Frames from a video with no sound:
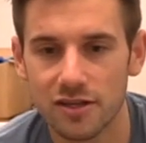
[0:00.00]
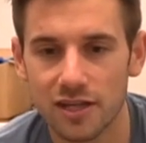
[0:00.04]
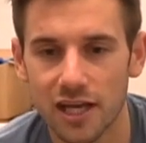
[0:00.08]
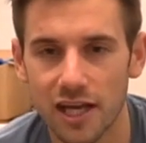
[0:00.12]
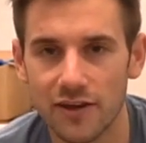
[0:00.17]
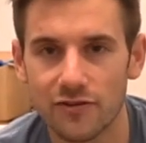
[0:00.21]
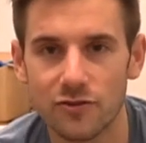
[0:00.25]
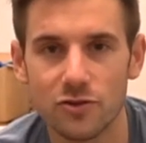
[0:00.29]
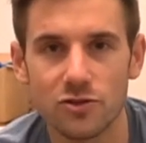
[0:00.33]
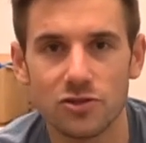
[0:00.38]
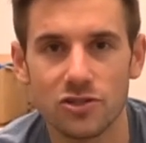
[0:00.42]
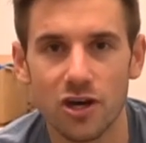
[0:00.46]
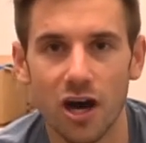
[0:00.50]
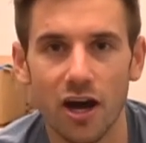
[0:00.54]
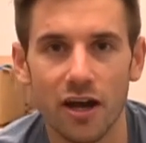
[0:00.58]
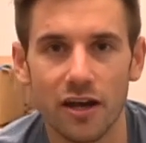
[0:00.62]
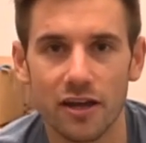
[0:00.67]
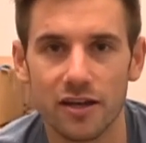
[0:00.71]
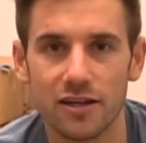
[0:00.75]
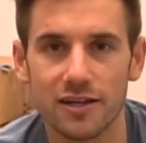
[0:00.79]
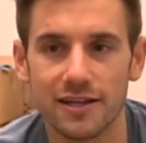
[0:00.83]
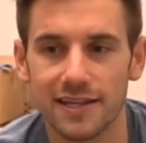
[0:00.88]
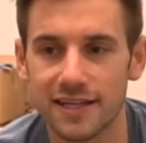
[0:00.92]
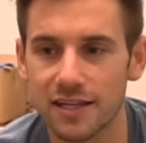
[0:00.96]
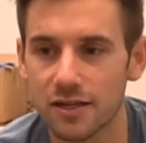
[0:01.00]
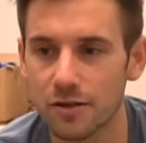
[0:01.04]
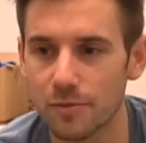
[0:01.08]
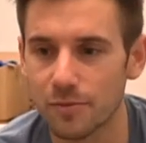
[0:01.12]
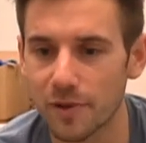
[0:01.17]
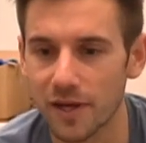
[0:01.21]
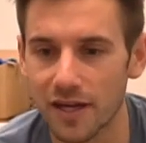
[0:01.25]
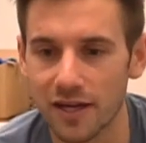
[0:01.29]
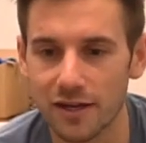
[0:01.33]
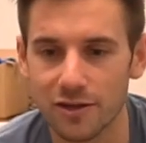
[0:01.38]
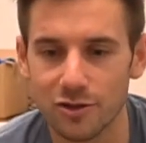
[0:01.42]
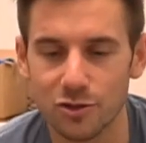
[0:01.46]
if you diet a little
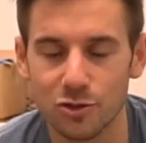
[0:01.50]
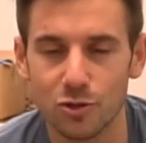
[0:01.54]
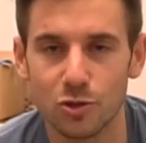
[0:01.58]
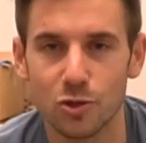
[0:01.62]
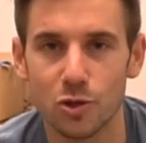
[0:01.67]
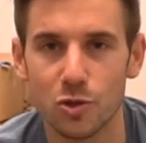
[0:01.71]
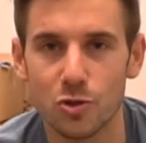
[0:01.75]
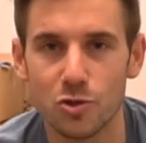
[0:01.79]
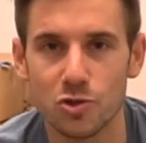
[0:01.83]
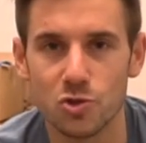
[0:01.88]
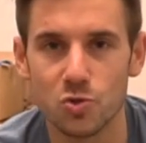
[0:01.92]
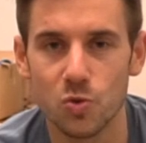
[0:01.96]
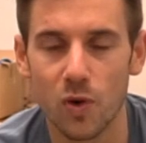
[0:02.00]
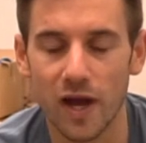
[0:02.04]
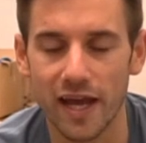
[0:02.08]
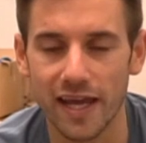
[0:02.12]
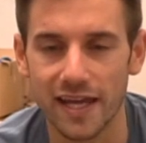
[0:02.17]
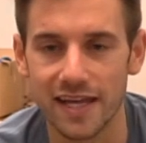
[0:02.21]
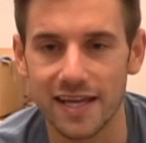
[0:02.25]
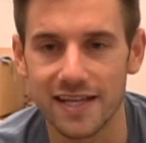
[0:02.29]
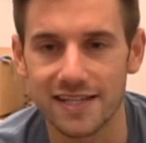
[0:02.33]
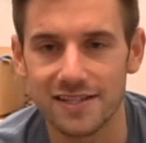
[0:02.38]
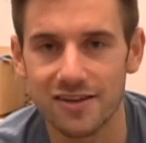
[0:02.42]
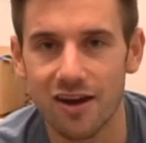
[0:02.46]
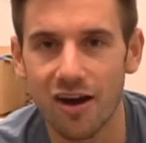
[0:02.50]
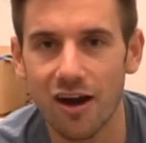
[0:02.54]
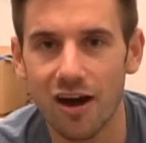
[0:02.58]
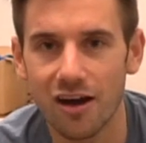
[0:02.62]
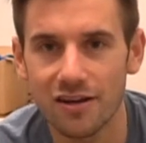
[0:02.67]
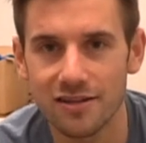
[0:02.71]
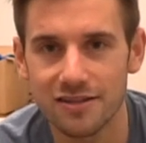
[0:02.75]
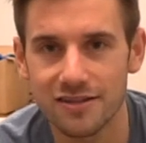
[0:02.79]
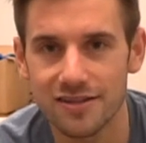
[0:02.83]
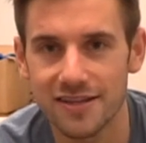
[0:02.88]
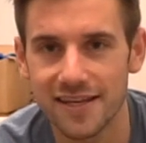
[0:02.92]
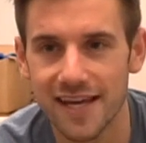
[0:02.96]
bit, you'll lose weight. It's
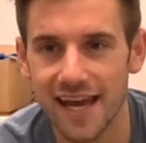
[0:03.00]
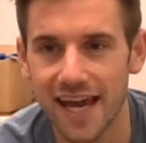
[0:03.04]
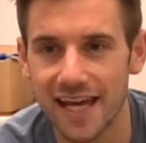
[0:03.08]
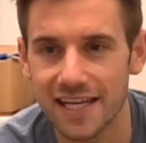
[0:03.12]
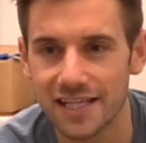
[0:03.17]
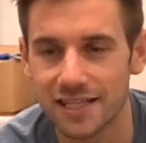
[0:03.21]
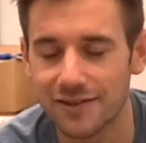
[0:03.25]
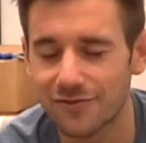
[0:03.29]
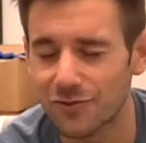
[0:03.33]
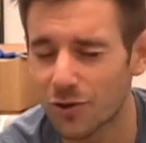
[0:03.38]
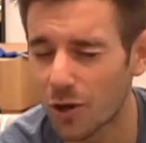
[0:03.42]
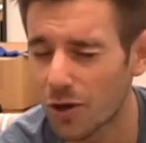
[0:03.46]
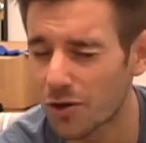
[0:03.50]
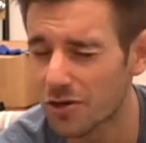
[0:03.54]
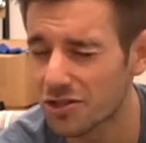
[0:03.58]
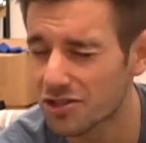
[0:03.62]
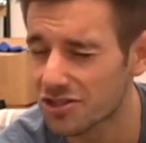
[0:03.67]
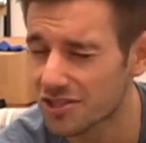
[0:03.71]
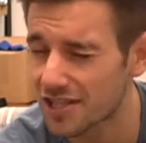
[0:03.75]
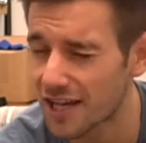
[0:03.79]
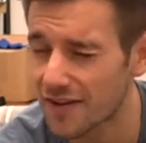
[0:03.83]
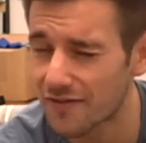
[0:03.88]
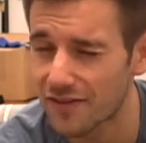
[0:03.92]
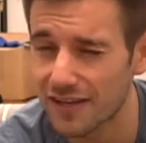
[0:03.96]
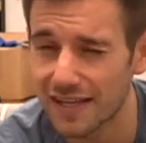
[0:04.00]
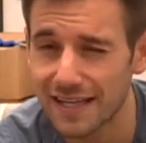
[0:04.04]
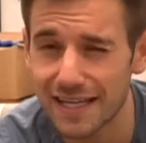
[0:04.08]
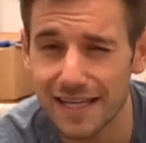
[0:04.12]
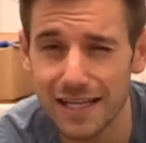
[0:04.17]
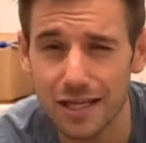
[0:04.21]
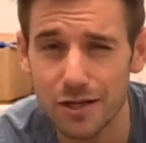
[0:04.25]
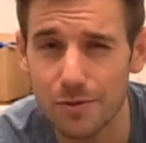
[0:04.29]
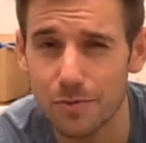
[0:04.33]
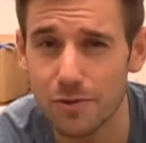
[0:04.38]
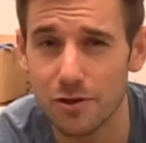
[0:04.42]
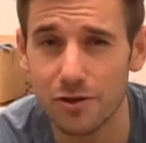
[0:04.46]
hard at the end if you only just have a
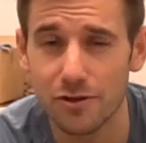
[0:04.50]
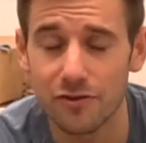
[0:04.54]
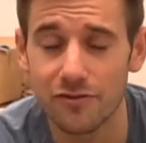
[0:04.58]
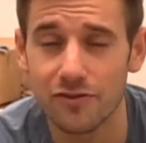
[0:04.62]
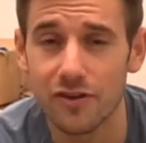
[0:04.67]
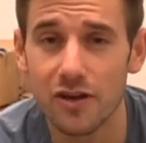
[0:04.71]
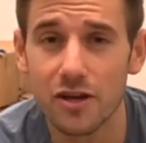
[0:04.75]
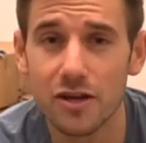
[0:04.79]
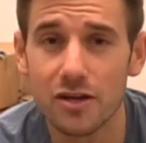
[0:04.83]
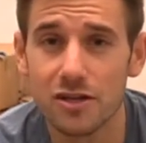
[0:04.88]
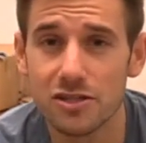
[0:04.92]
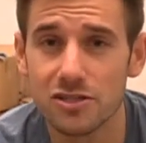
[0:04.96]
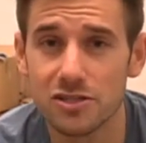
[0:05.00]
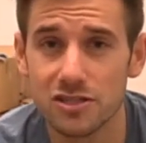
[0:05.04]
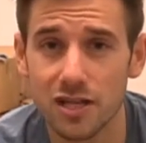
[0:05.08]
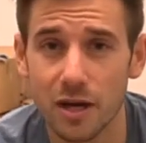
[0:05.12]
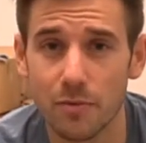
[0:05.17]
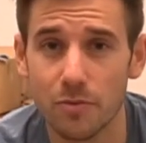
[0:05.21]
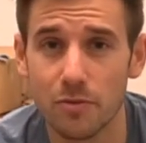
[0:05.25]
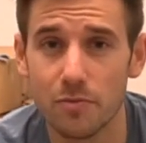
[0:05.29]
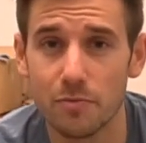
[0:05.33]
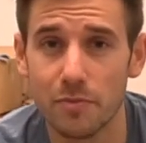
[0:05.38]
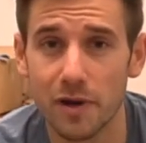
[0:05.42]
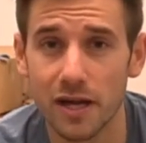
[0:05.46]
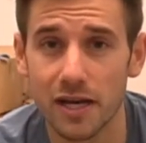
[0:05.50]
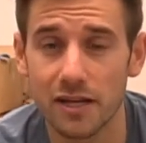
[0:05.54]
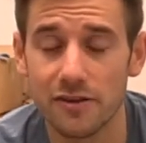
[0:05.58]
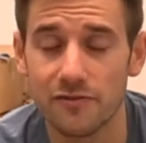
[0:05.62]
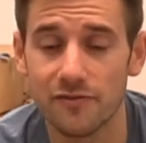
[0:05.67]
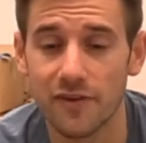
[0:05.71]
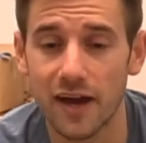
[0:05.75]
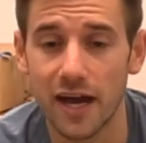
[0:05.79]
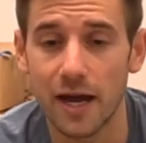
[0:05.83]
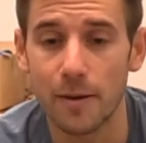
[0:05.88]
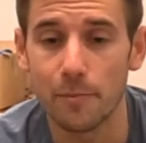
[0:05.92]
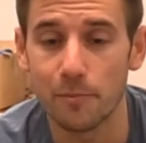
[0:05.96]
little bit of stubborn belly
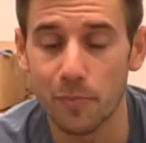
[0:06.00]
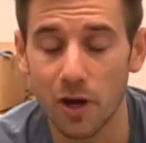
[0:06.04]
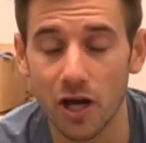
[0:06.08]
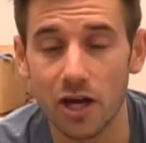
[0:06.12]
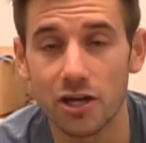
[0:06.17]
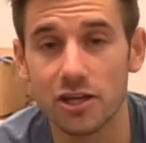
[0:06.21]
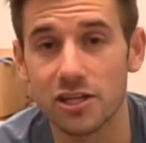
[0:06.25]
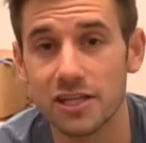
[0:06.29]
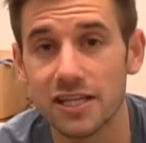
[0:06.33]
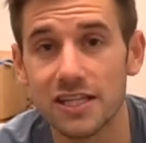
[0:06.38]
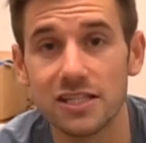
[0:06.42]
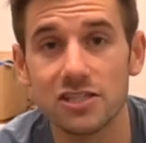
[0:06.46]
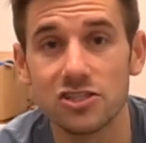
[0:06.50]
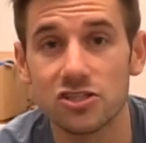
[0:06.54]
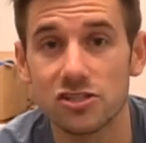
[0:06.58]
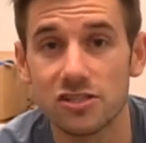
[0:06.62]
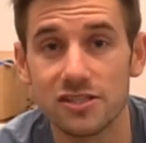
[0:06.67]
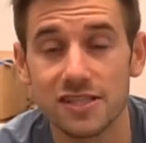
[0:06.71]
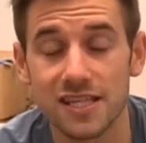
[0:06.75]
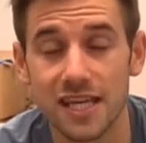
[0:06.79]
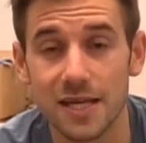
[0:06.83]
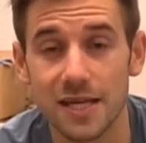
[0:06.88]
fat, but you need to just